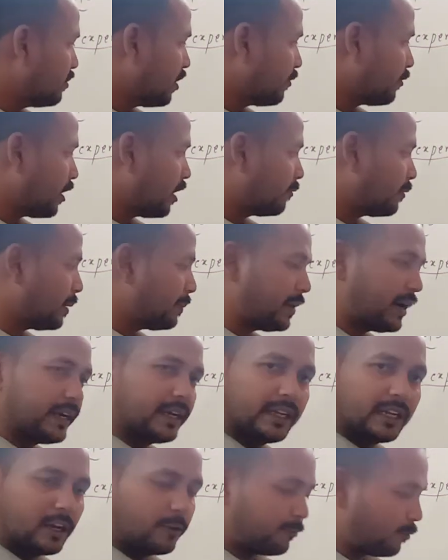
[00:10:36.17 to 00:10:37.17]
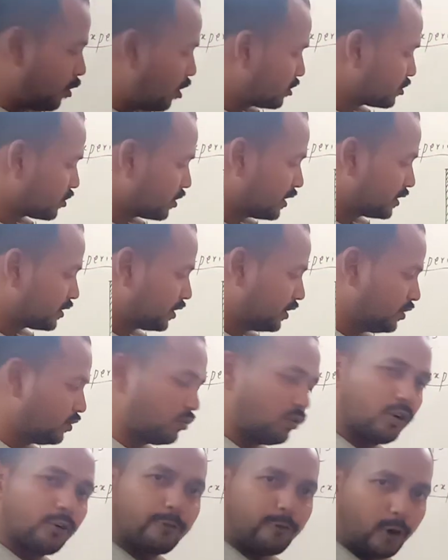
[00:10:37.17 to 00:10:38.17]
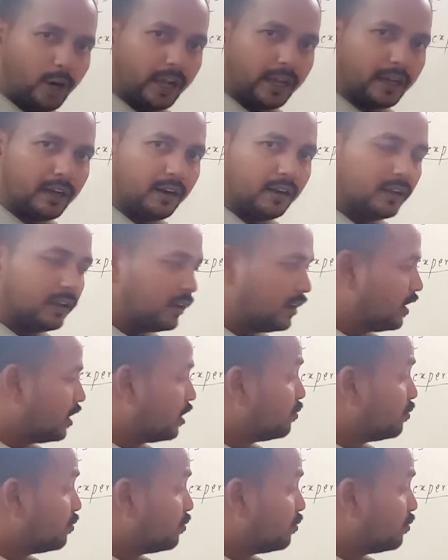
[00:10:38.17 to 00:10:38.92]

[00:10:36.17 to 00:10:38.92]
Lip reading: of alpha particle falls on a thin gold foil,